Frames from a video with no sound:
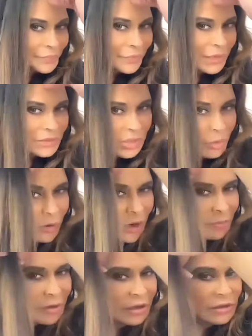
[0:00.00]
So what
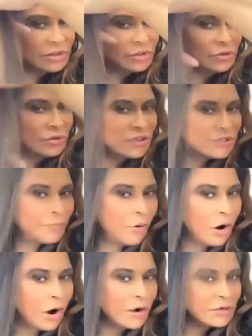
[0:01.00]
I'm gonna do is
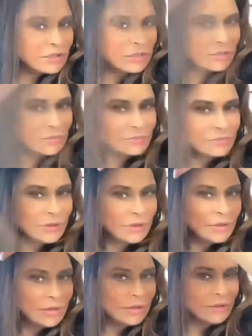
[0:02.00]
part
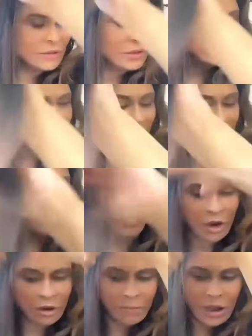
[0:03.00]
the top
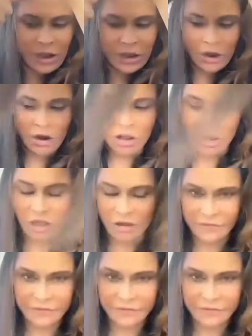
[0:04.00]
part of my hair off,